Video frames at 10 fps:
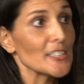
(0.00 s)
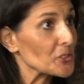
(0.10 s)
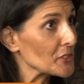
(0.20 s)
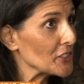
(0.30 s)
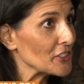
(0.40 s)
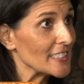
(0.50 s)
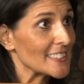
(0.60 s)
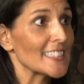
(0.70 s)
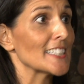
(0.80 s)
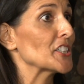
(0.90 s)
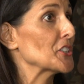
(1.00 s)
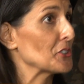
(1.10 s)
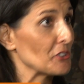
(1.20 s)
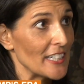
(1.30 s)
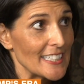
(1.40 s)
Israel has seen it.
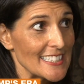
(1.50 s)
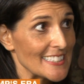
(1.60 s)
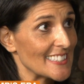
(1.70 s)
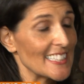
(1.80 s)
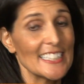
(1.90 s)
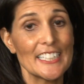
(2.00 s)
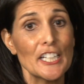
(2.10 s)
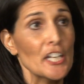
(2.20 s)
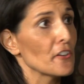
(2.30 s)
Ukraine has seen it.